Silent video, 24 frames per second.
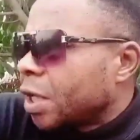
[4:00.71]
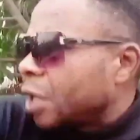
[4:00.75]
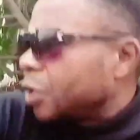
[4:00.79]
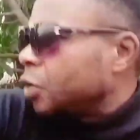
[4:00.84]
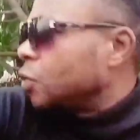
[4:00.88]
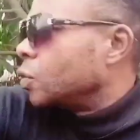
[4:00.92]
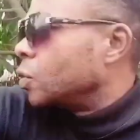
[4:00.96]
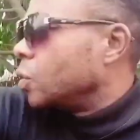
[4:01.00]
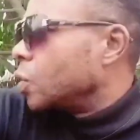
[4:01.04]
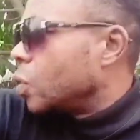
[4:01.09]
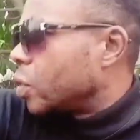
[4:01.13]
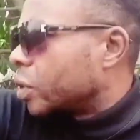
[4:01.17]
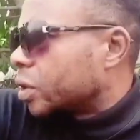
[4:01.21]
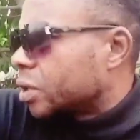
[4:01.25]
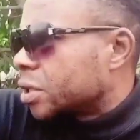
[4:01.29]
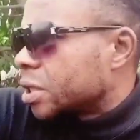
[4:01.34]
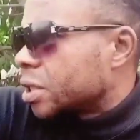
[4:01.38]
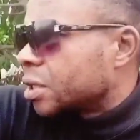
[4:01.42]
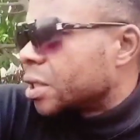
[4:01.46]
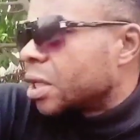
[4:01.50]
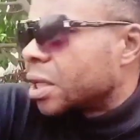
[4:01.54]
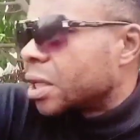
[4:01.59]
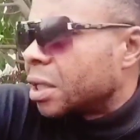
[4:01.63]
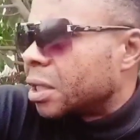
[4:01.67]
And you looked
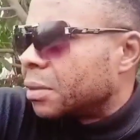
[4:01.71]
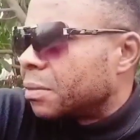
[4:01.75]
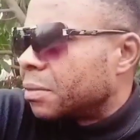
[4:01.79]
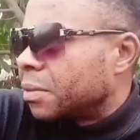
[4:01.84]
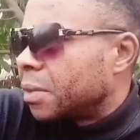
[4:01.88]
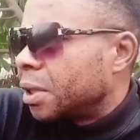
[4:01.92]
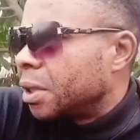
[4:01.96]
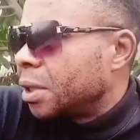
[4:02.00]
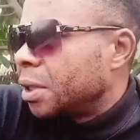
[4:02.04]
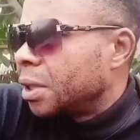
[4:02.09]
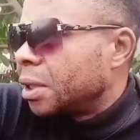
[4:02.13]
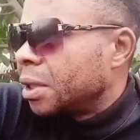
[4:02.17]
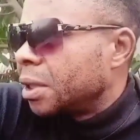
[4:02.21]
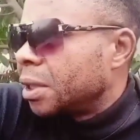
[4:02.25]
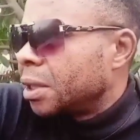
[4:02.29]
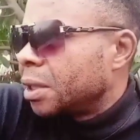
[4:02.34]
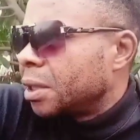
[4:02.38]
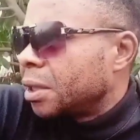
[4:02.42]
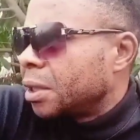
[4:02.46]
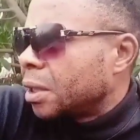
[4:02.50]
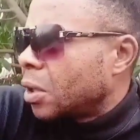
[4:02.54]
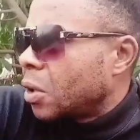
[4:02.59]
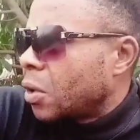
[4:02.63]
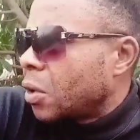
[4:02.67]
at him.
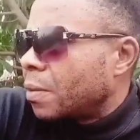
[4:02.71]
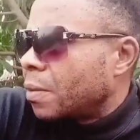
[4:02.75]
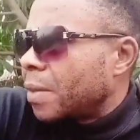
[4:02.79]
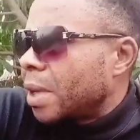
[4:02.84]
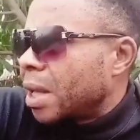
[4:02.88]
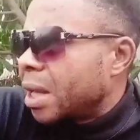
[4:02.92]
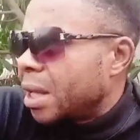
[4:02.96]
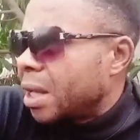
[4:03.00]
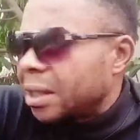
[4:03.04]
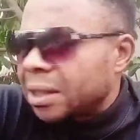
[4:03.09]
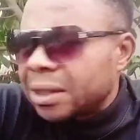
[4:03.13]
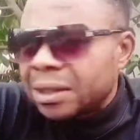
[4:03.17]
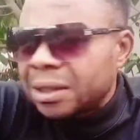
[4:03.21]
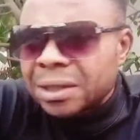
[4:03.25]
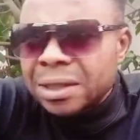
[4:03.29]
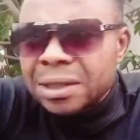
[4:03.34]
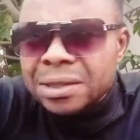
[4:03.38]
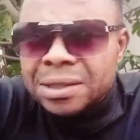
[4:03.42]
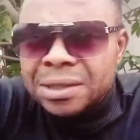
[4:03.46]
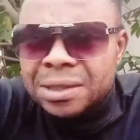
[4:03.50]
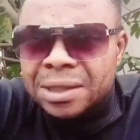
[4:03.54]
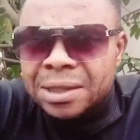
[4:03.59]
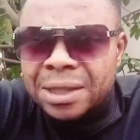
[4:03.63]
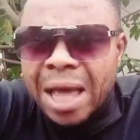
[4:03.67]
Oh man,
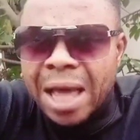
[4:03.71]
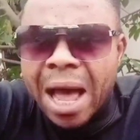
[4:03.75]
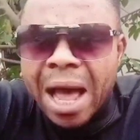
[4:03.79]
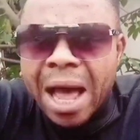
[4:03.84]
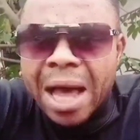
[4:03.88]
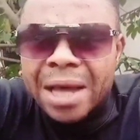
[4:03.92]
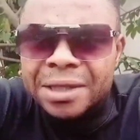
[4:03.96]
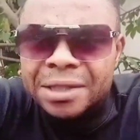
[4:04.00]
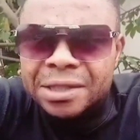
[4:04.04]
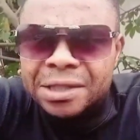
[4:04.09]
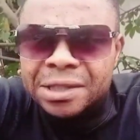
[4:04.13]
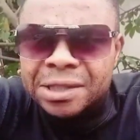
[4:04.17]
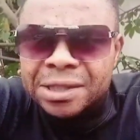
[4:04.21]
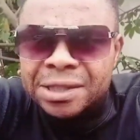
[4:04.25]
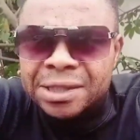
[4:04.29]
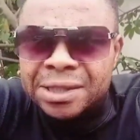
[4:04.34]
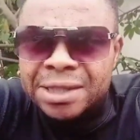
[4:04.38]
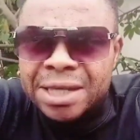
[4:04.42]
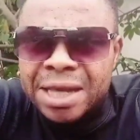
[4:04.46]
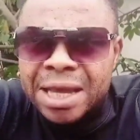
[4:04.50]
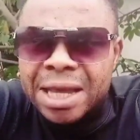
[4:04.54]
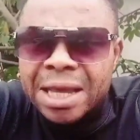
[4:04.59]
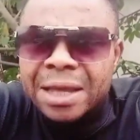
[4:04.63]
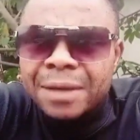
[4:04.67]
this guy is
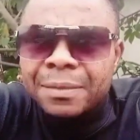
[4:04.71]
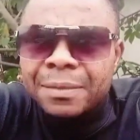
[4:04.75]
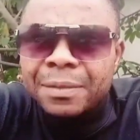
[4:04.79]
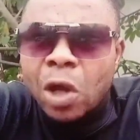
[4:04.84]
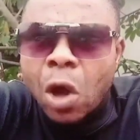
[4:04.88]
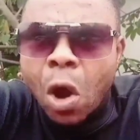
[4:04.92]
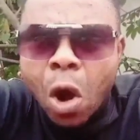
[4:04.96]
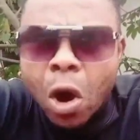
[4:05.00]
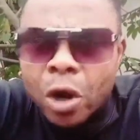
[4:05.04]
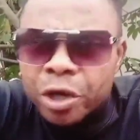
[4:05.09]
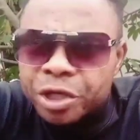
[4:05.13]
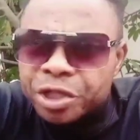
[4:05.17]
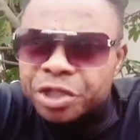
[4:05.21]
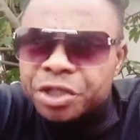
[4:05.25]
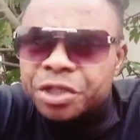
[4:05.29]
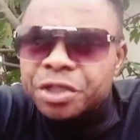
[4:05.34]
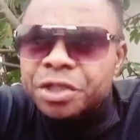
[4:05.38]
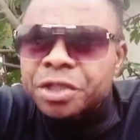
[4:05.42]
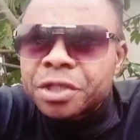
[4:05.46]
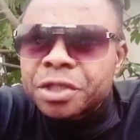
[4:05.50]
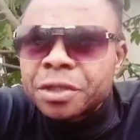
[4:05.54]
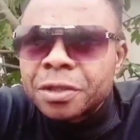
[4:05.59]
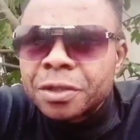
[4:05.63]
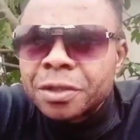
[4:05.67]
damn
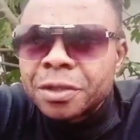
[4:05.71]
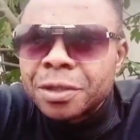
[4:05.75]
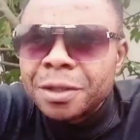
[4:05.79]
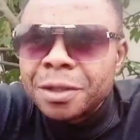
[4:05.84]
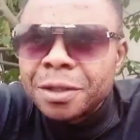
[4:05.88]
gorgeous.